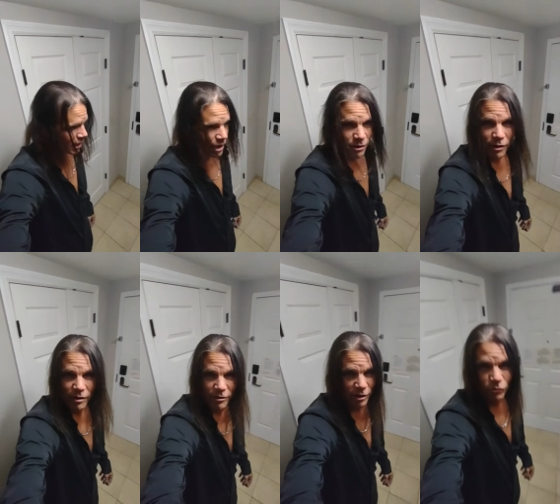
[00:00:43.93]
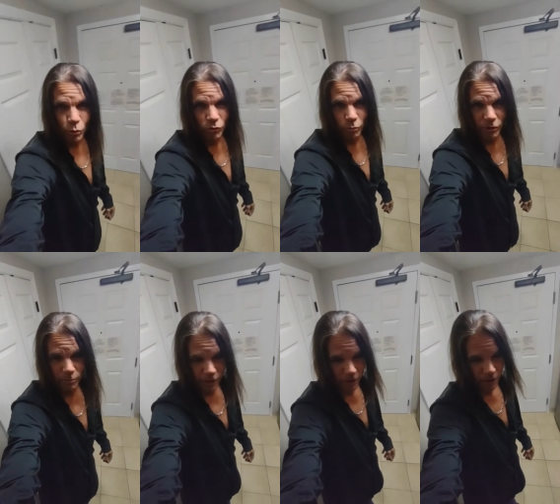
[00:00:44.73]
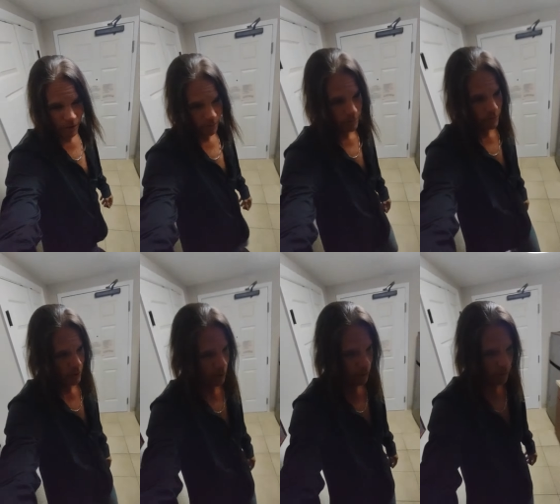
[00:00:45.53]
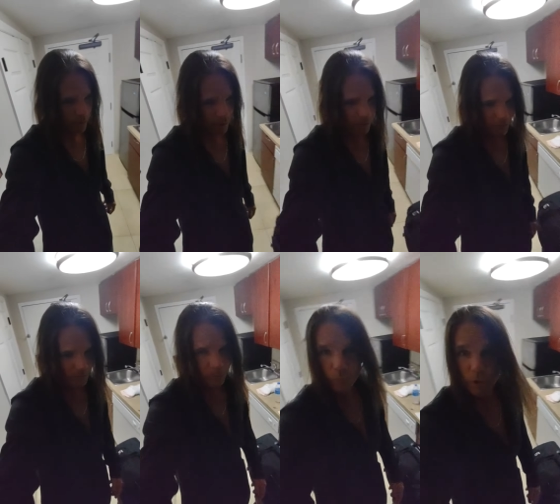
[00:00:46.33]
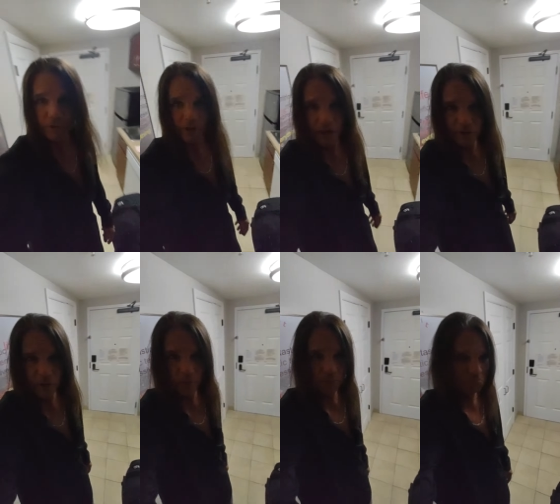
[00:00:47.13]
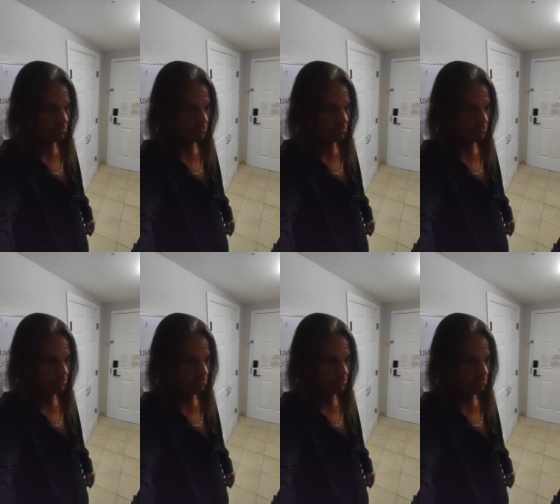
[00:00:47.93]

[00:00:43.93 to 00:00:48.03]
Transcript: I don't have any tools with me. So what did I do?